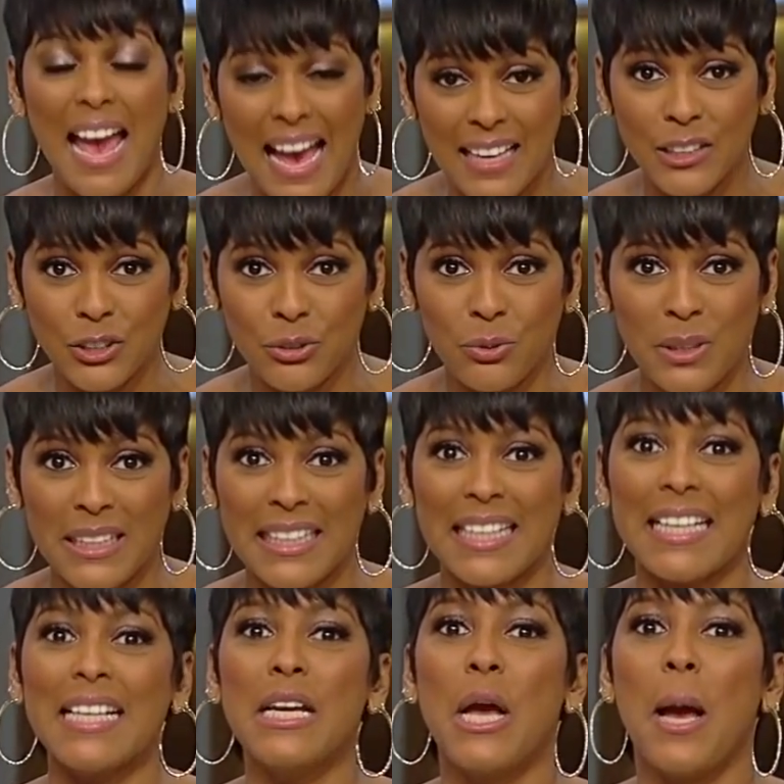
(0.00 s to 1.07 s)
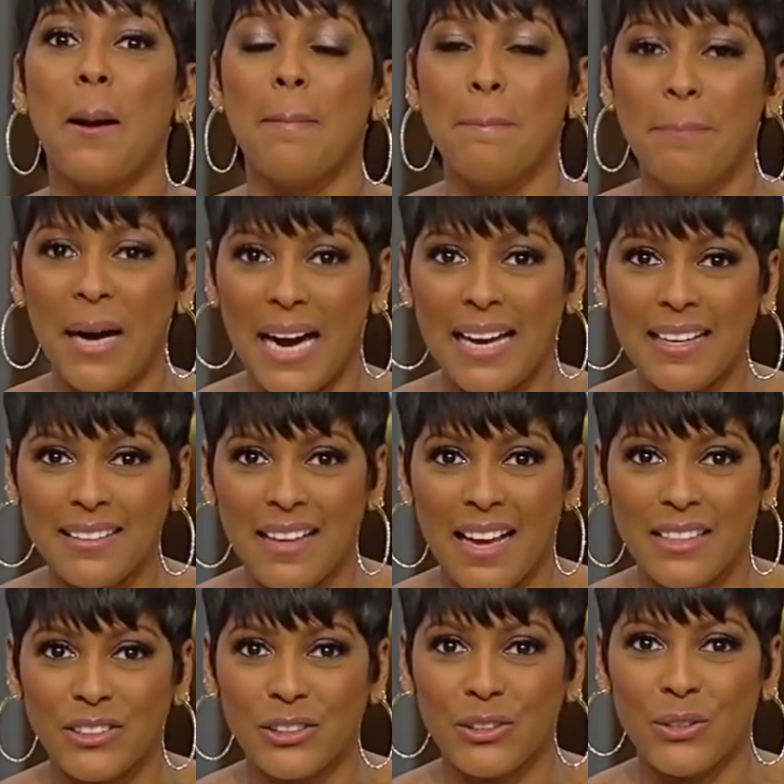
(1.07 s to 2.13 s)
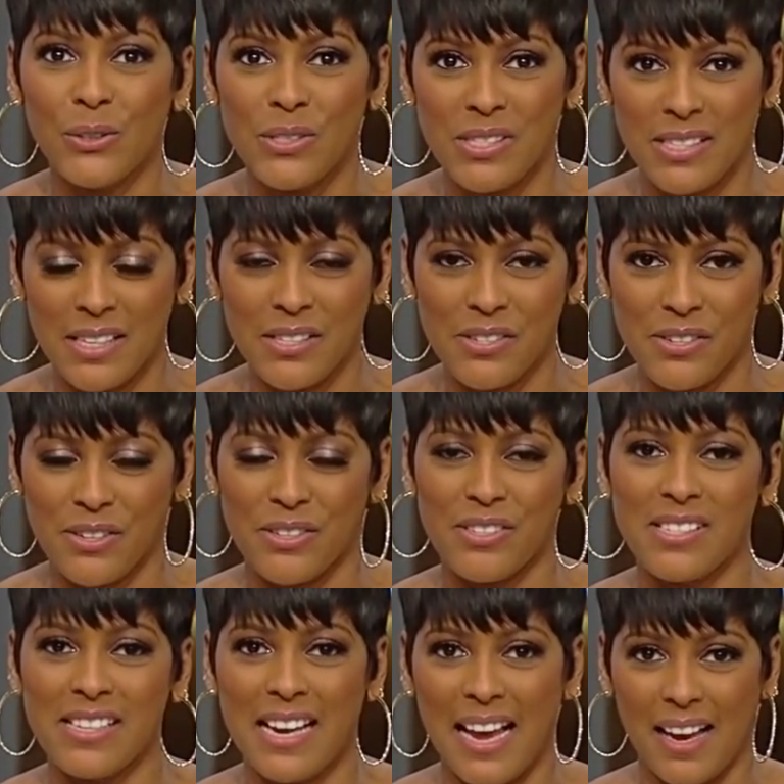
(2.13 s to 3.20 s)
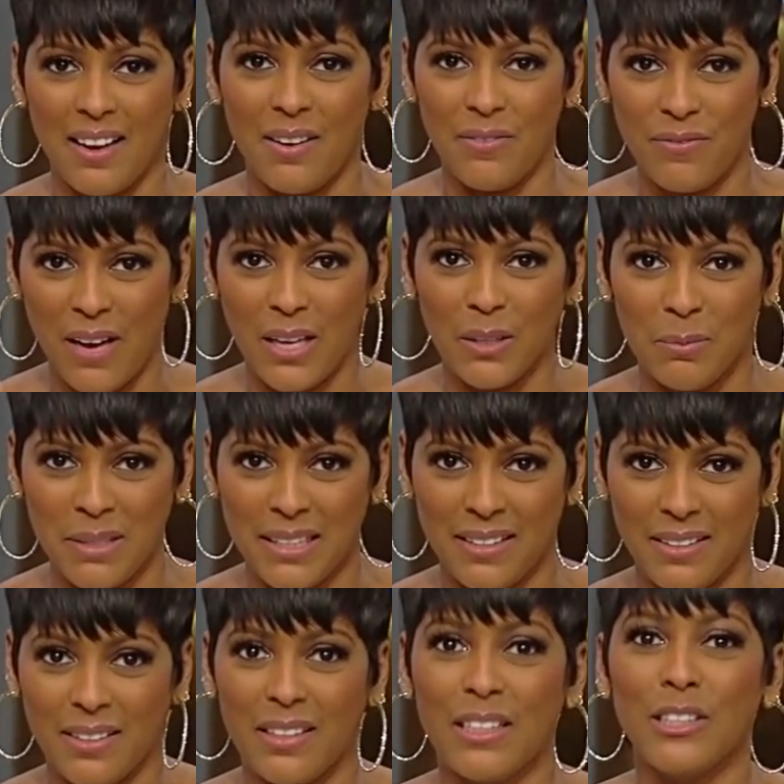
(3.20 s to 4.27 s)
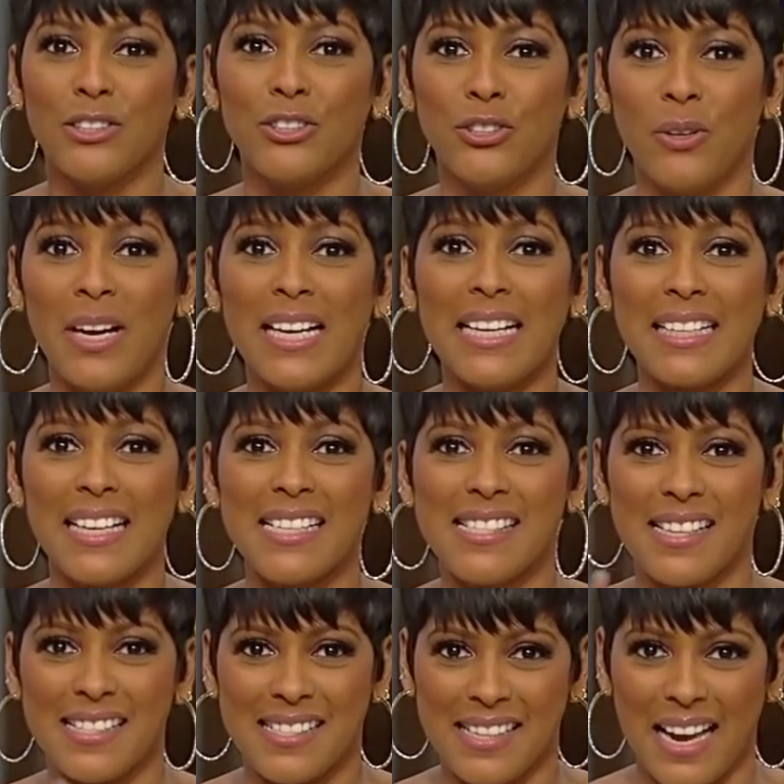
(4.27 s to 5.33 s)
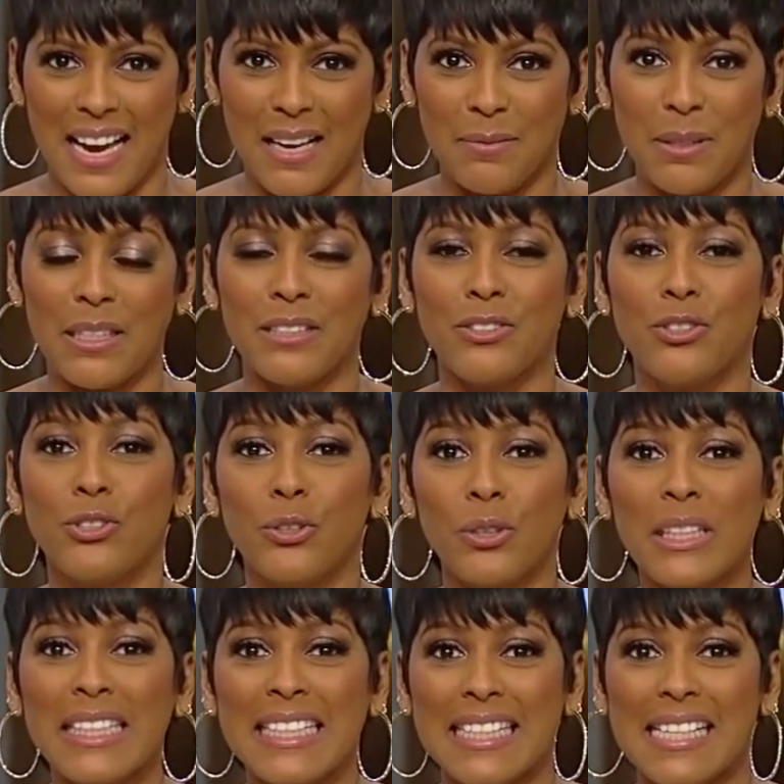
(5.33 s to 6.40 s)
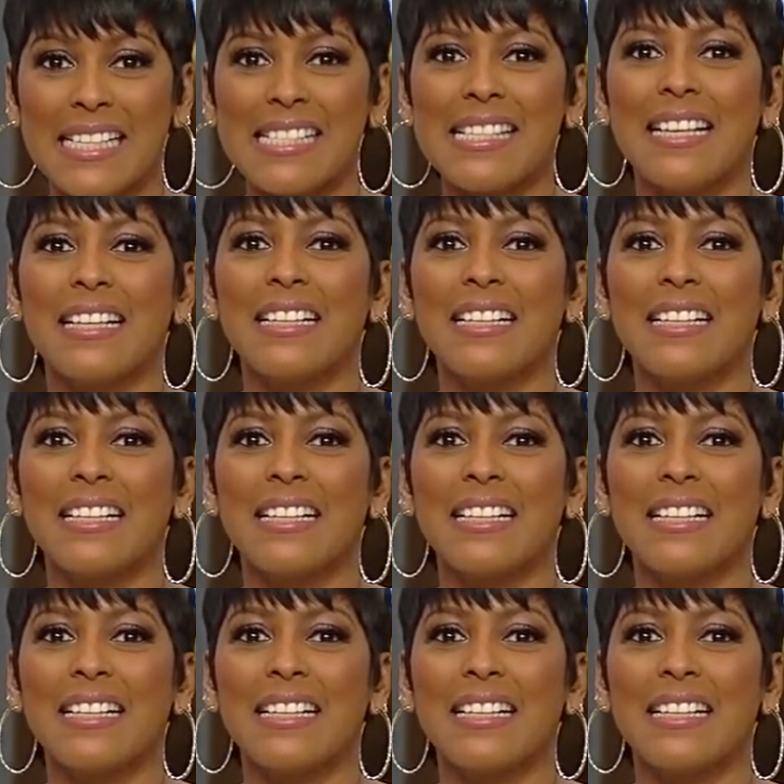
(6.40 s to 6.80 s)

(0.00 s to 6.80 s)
actually biological sisters. Now, follow me here. Joining us on Skype is Julia's